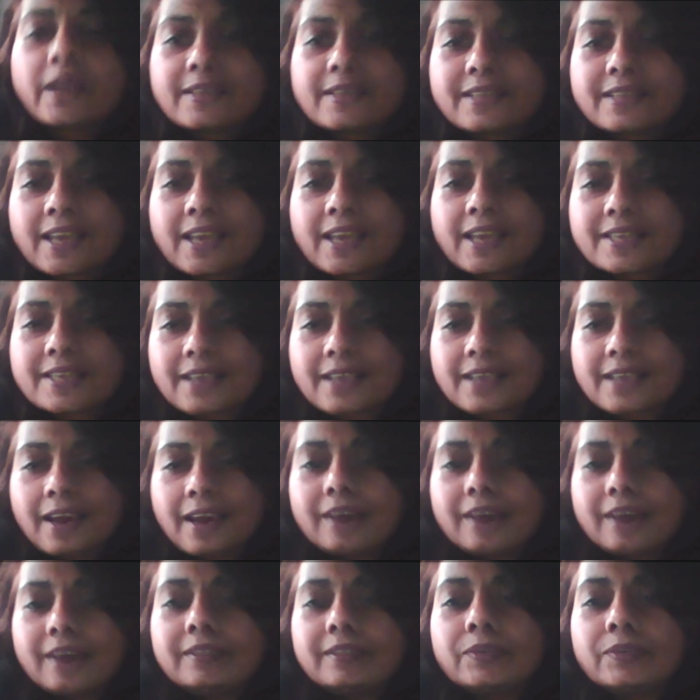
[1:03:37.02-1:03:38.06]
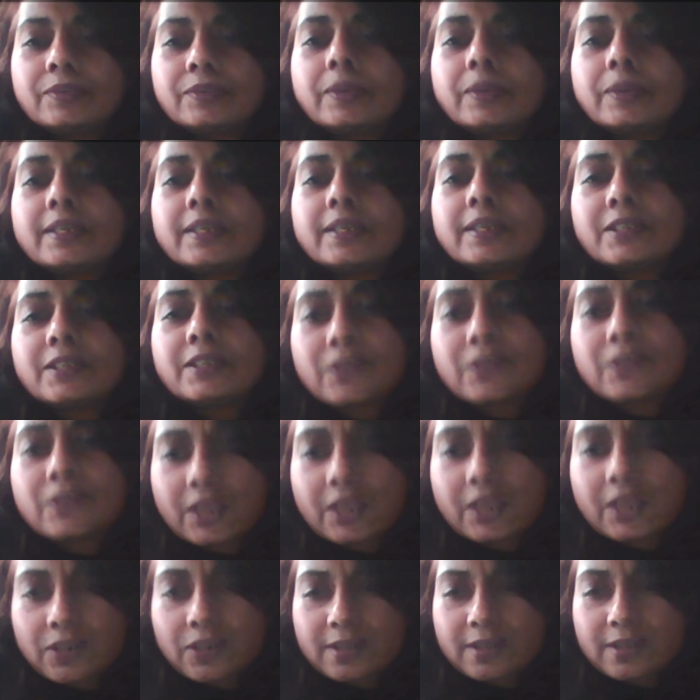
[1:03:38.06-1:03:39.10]
as a threat to
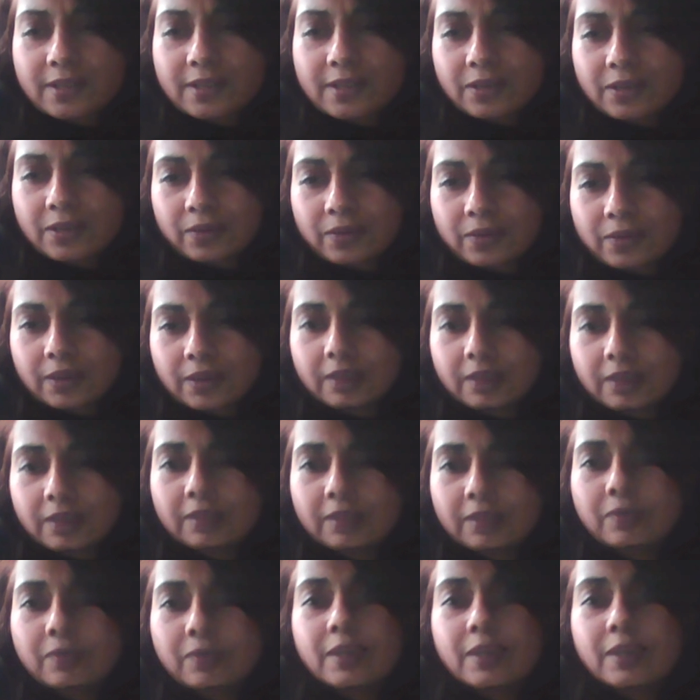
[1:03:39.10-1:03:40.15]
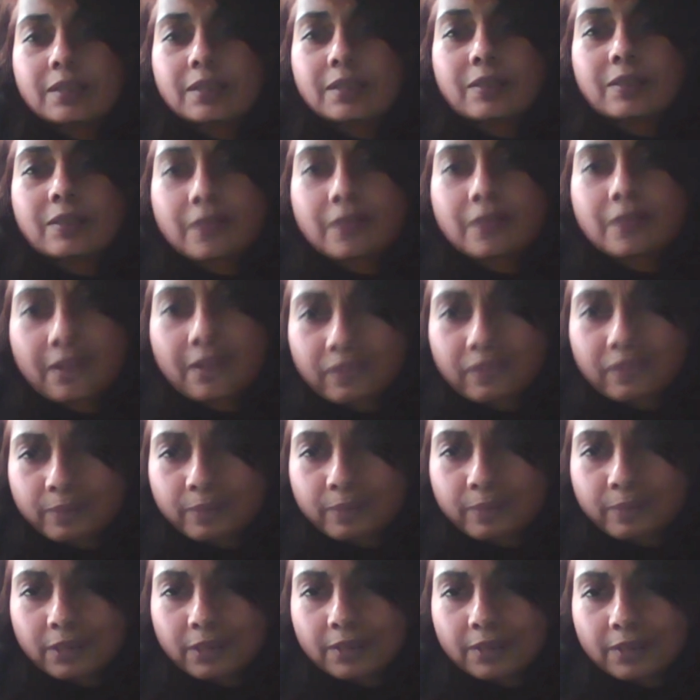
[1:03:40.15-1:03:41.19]
national security, a threat to the
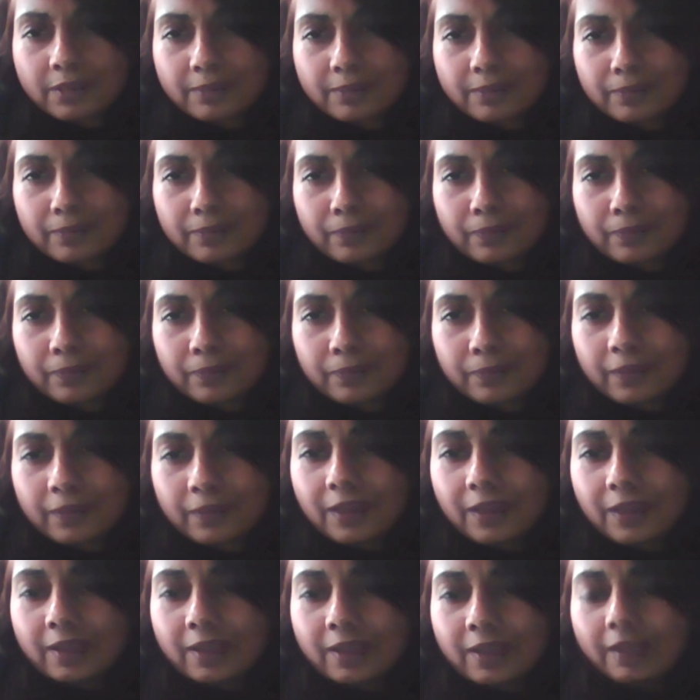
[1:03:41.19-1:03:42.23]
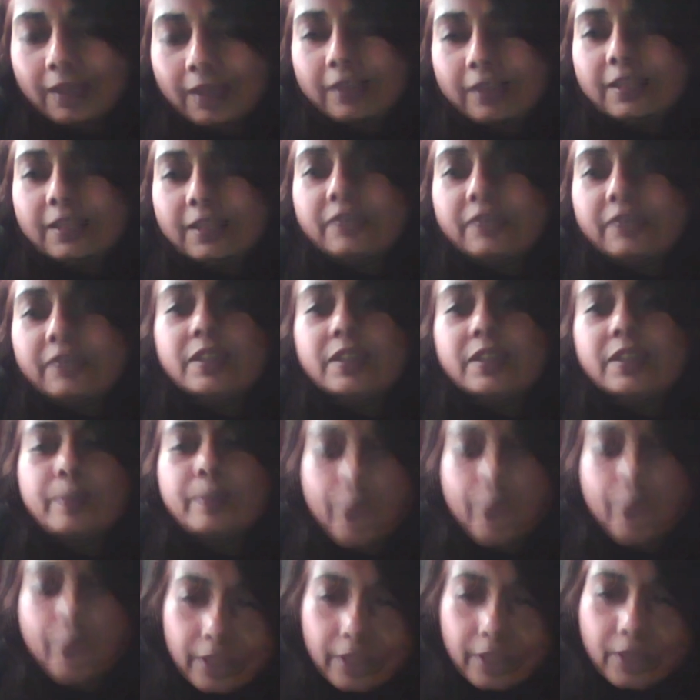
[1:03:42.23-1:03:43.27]
government. They've either
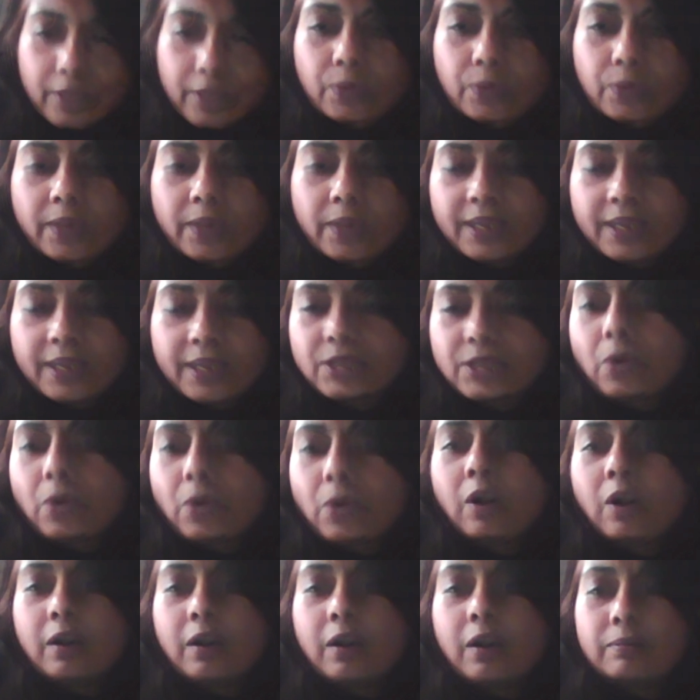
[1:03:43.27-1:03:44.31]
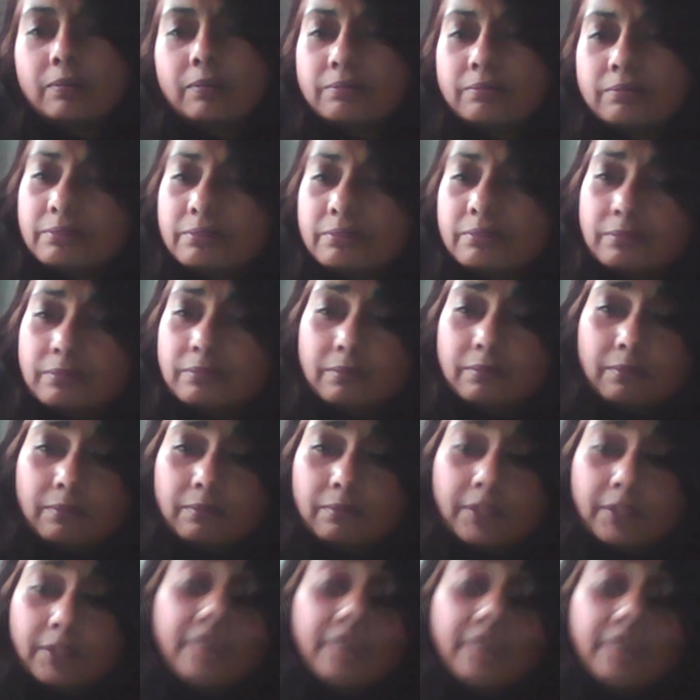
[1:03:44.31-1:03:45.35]
bought the Kool Aid or
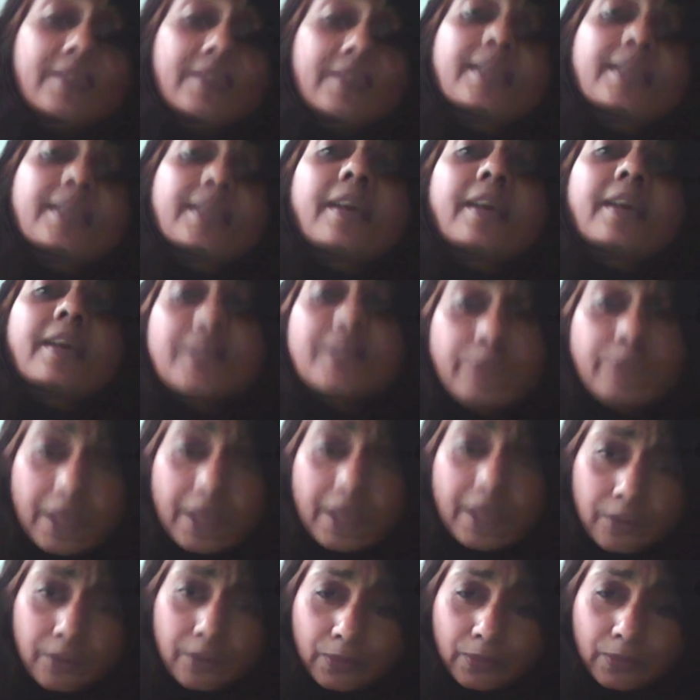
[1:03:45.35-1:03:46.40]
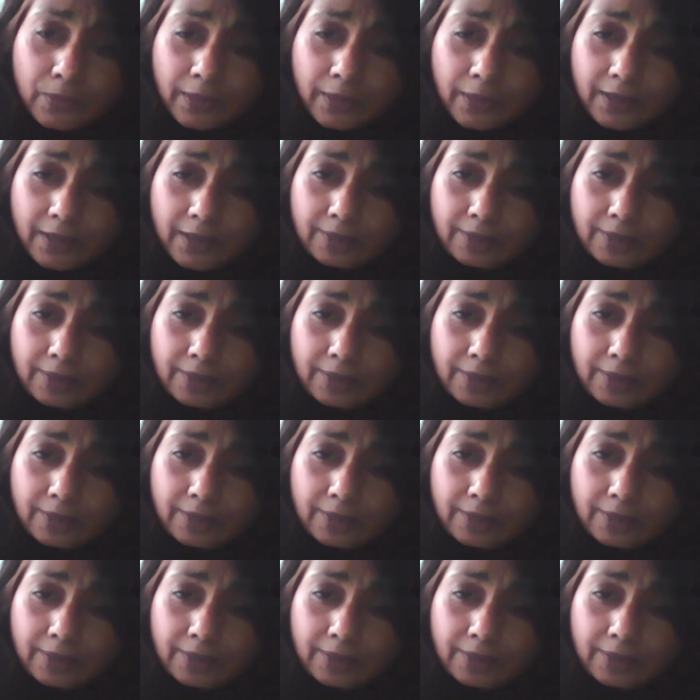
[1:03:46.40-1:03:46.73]
they've decided to buy the Kool Aid,